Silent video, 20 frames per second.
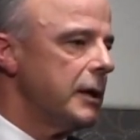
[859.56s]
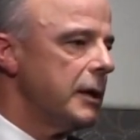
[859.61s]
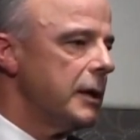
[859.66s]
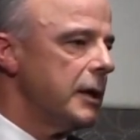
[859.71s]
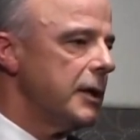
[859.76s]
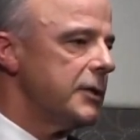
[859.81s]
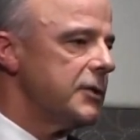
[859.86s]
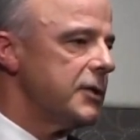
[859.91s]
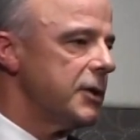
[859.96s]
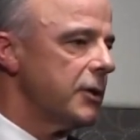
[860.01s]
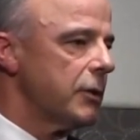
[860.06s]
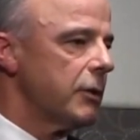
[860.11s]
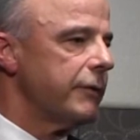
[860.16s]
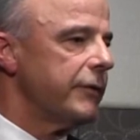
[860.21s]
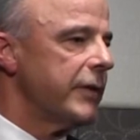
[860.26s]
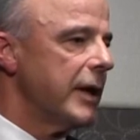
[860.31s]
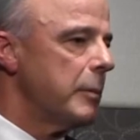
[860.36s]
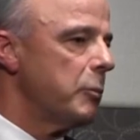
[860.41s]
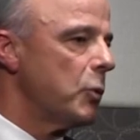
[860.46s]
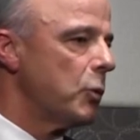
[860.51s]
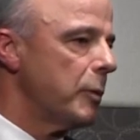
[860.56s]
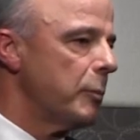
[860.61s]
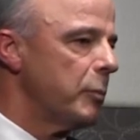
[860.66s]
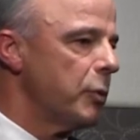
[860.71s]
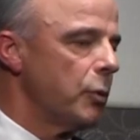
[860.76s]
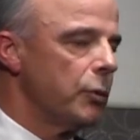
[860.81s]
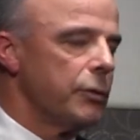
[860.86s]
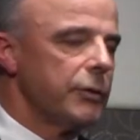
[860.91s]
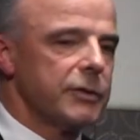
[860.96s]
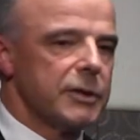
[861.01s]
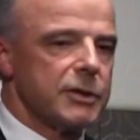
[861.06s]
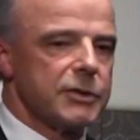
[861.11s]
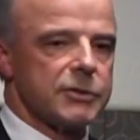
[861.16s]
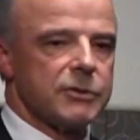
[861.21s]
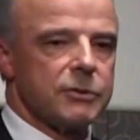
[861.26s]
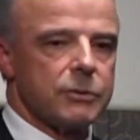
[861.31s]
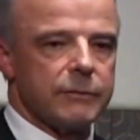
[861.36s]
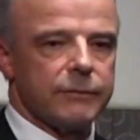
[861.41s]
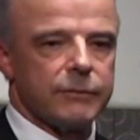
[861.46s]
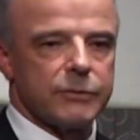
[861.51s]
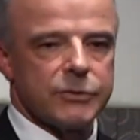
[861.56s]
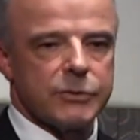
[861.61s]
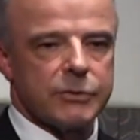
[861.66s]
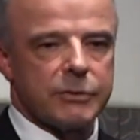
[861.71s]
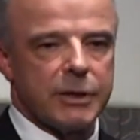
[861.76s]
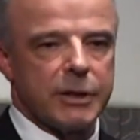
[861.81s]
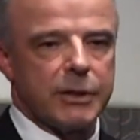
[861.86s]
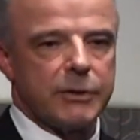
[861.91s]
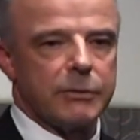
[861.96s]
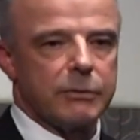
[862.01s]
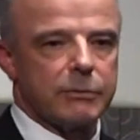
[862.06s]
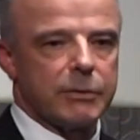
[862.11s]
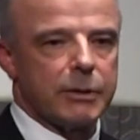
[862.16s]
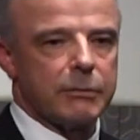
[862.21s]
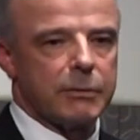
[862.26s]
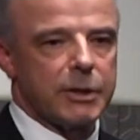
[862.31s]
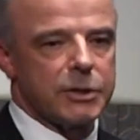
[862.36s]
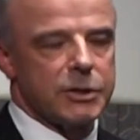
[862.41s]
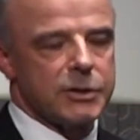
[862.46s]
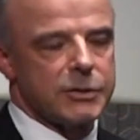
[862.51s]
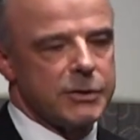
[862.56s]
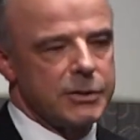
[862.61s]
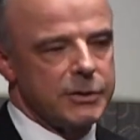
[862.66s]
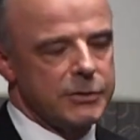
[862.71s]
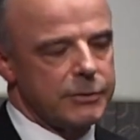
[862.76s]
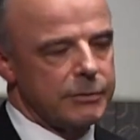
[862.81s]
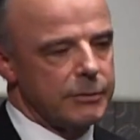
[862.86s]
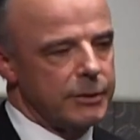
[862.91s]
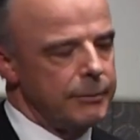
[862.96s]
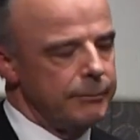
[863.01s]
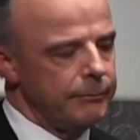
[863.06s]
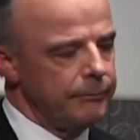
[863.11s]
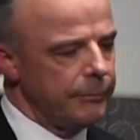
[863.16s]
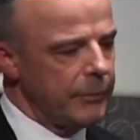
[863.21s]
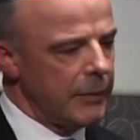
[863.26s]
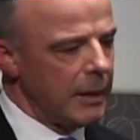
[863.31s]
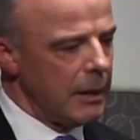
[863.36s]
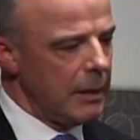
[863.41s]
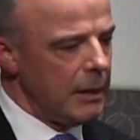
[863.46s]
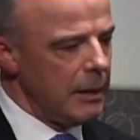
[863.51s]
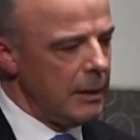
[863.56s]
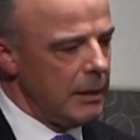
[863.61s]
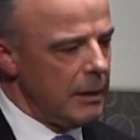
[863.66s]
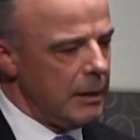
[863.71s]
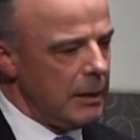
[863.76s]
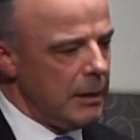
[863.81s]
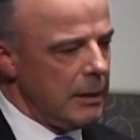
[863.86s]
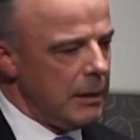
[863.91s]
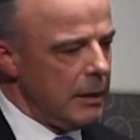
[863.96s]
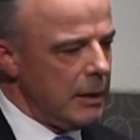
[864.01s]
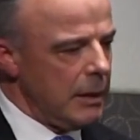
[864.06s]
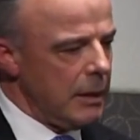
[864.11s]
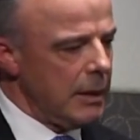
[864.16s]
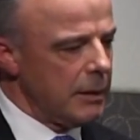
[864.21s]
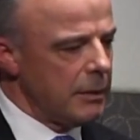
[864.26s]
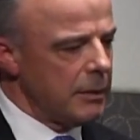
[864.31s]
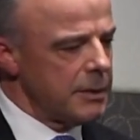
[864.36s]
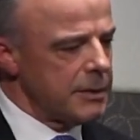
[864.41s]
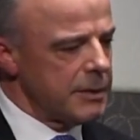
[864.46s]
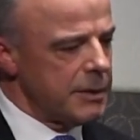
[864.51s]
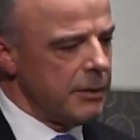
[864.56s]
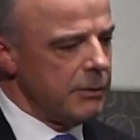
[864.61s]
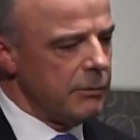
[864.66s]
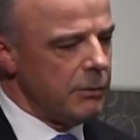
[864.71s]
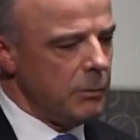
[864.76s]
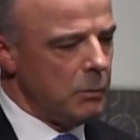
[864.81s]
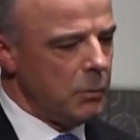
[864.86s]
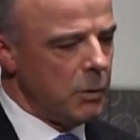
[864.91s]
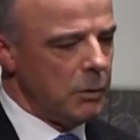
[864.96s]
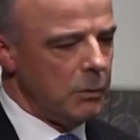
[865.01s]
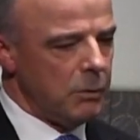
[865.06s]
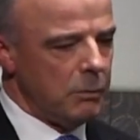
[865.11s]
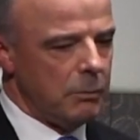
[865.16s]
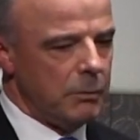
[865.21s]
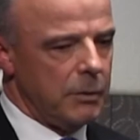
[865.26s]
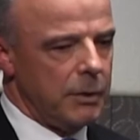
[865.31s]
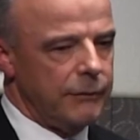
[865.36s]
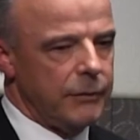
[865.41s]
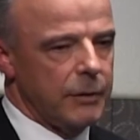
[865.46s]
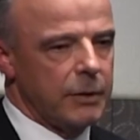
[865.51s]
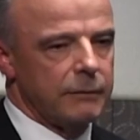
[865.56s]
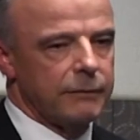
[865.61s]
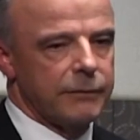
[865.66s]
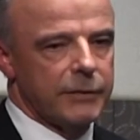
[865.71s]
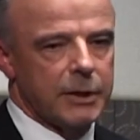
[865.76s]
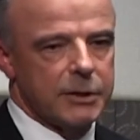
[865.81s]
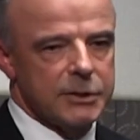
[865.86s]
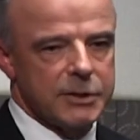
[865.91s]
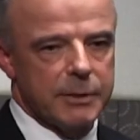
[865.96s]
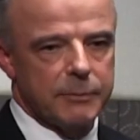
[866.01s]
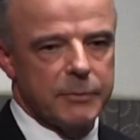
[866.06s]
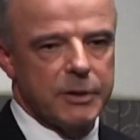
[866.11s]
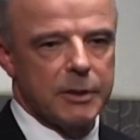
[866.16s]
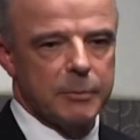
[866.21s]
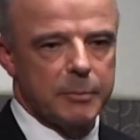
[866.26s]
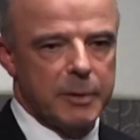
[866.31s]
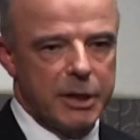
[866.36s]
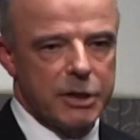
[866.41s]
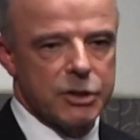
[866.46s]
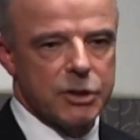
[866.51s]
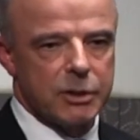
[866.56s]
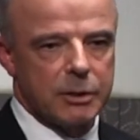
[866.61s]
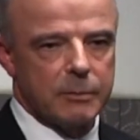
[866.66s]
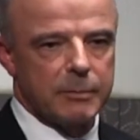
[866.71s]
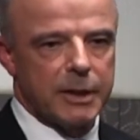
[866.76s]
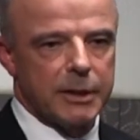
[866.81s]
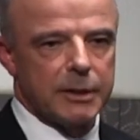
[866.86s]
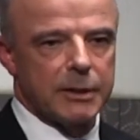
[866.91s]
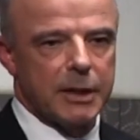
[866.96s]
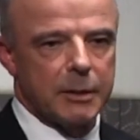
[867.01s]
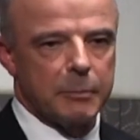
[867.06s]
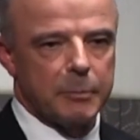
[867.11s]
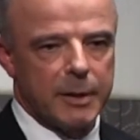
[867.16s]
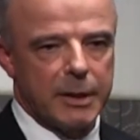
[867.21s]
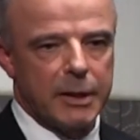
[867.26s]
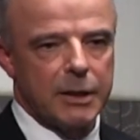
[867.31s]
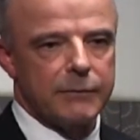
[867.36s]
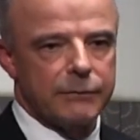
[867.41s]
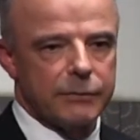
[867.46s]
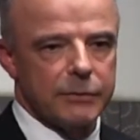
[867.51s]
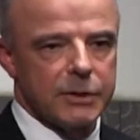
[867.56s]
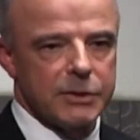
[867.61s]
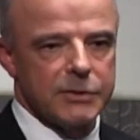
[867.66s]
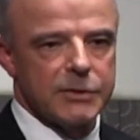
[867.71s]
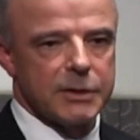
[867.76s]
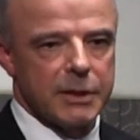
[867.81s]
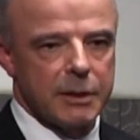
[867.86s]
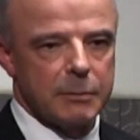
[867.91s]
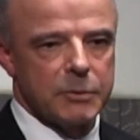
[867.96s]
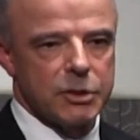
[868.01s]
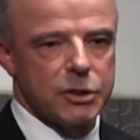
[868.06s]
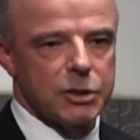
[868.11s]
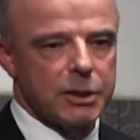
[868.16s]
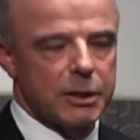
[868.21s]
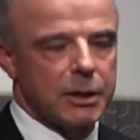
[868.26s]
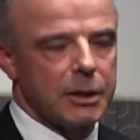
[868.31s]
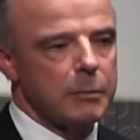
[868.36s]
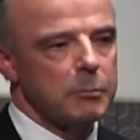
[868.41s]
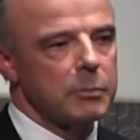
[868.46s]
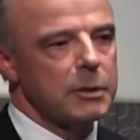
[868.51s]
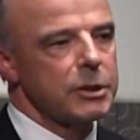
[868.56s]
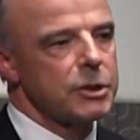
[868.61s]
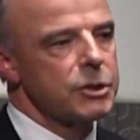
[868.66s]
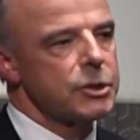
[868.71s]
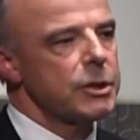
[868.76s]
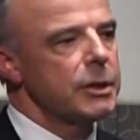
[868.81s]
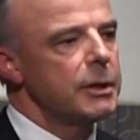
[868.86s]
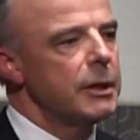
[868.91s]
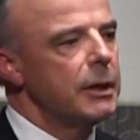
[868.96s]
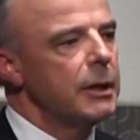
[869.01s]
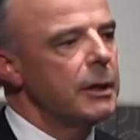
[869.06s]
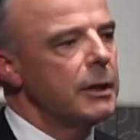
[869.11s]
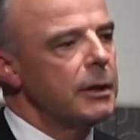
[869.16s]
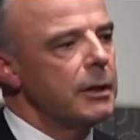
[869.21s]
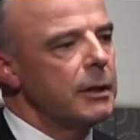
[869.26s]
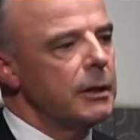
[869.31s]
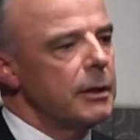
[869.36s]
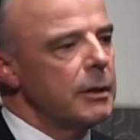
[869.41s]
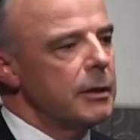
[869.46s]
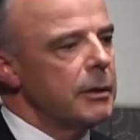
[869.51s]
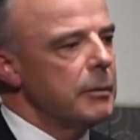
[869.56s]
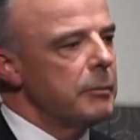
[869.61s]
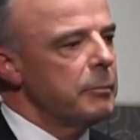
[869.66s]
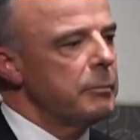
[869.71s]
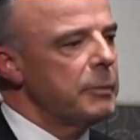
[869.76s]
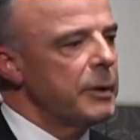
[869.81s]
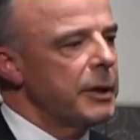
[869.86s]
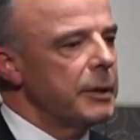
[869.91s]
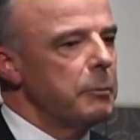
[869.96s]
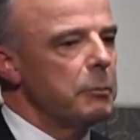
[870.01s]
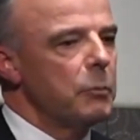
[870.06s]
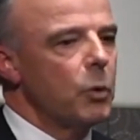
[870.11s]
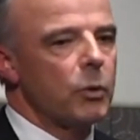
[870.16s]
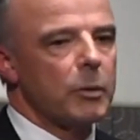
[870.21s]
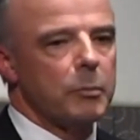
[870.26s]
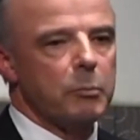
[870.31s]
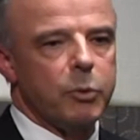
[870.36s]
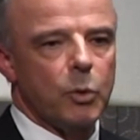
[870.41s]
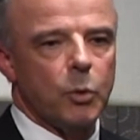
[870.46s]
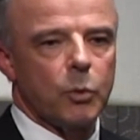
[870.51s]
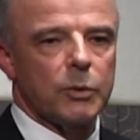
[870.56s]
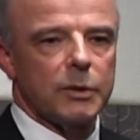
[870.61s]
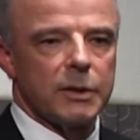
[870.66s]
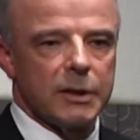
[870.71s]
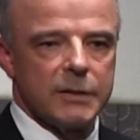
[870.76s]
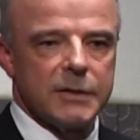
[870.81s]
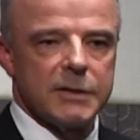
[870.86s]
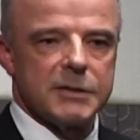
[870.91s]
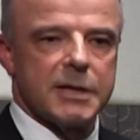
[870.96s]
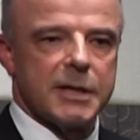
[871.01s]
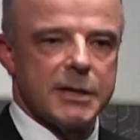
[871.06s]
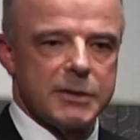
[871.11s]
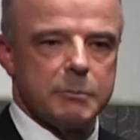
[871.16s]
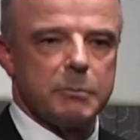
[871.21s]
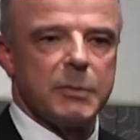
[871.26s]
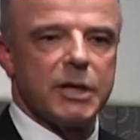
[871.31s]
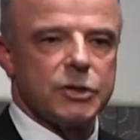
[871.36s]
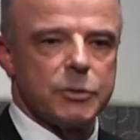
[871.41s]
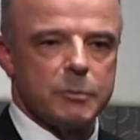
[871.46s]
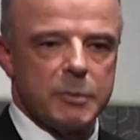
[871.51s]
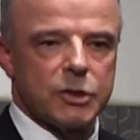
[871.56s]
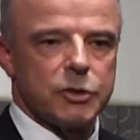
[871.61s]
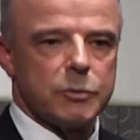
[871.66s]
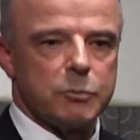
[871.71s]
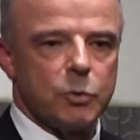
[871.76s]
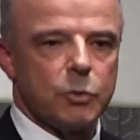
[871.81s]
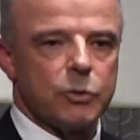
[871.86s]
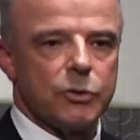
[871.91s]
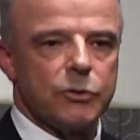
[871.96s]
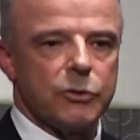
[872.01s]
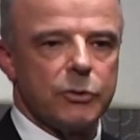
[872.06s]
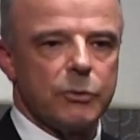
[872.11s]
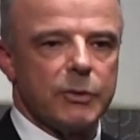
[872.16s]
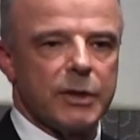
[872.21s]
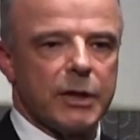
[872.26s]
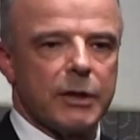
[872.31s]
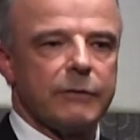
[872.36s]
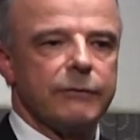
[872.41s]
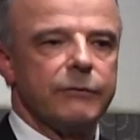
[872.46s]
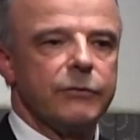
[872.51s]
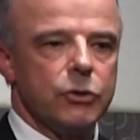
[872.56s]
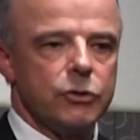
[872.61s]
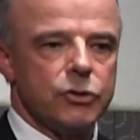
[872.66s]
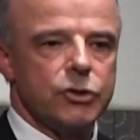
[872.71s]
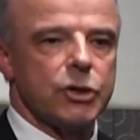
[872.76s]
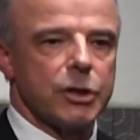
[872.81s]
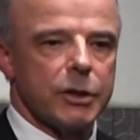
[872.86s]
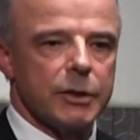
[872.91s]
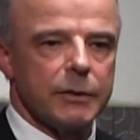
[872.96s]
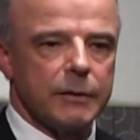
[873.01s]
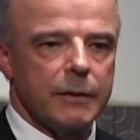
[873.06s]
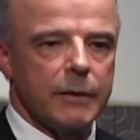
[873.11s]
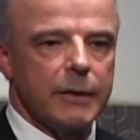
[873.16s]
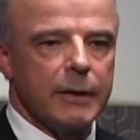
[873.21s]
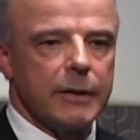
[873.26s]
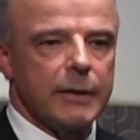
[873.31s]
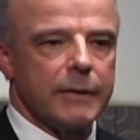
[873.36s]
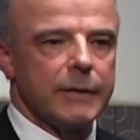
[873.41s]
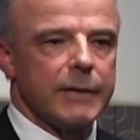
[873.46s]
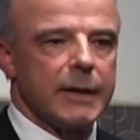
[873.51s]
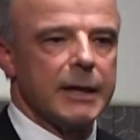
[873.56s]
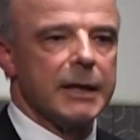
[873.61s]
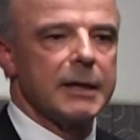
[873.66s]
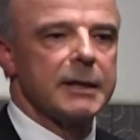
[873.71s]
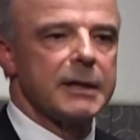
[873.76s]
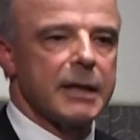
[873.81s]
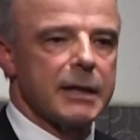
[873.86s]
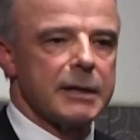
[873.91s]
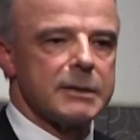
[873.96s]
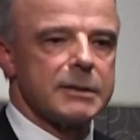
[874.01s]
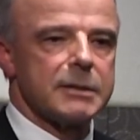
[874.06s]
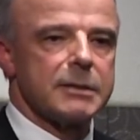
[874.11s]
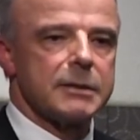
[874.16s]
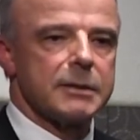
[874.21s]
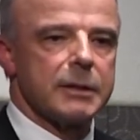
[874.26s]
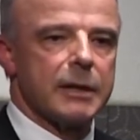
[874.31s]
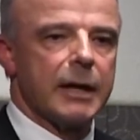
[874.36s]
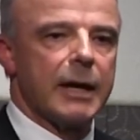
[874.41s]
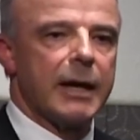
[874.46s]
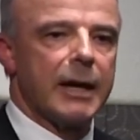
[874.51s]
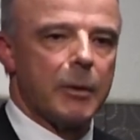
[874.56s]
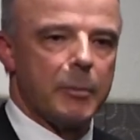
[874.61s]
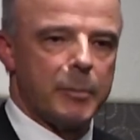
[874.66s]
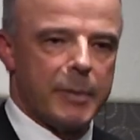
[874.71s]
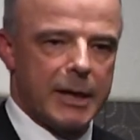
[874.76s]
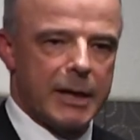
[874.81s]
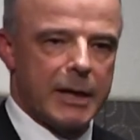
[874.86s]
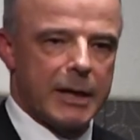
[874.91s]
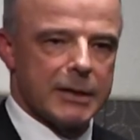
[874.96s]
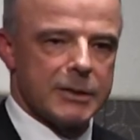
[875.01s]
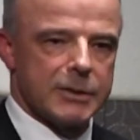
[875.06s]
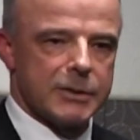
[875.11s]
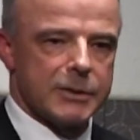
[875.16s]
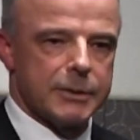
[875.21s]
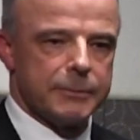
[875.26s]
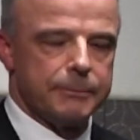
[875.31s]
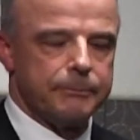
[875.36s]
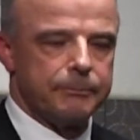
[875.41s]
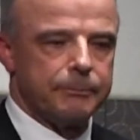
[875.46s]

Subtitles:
He said, "You've got far more important things to do for Australia than rearrange its history." And I said to him, "Well, if you can find something you're passionate about and get paid for it, isn't that mission accomplished? But more importantly, this has much, much more to do with our future than it does our past."